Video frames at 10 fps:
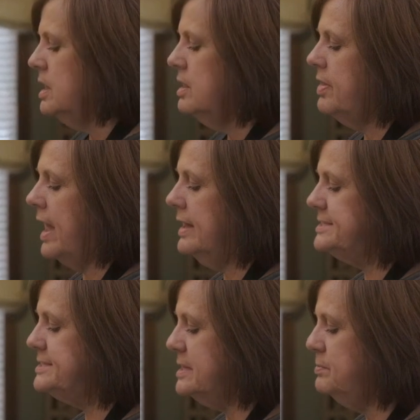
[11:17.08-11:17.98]
That
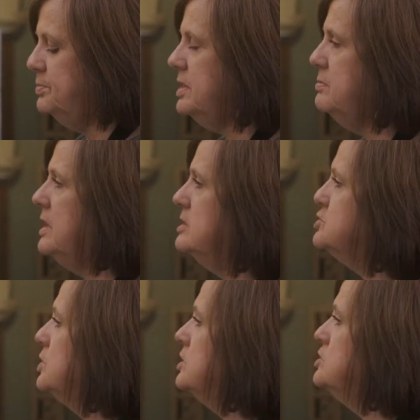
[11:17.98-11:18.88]
simply means
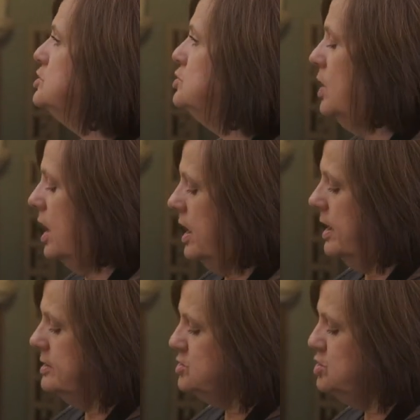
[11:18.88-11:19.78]
we're going to do
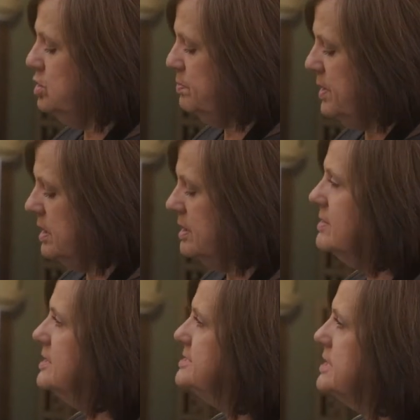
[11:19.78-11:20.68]
a toothpick in
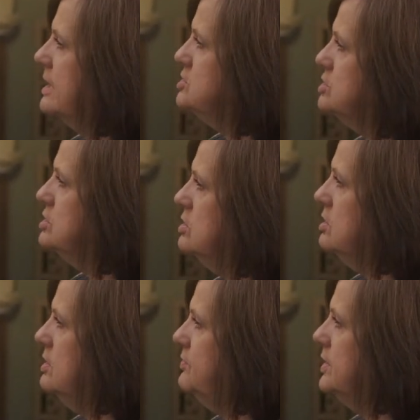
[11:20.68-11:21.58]
the center.
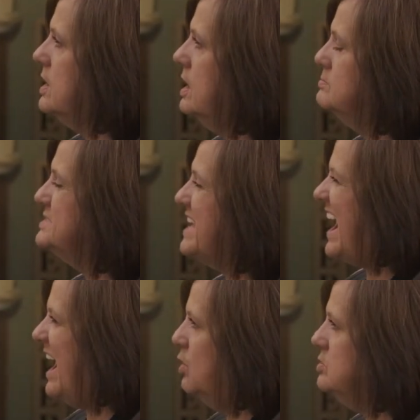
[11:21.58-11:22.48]
If it comes
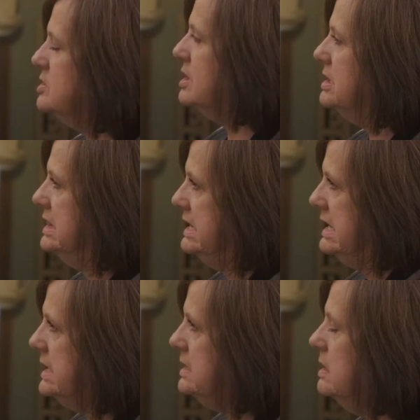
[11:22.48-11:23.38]
out
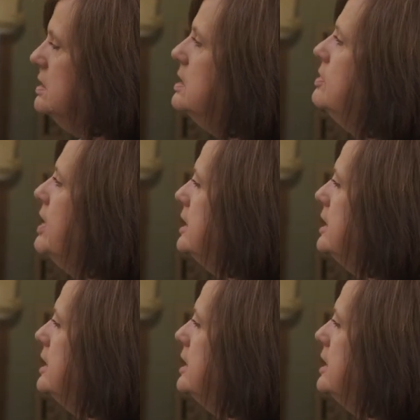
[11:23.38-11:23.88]
clean, then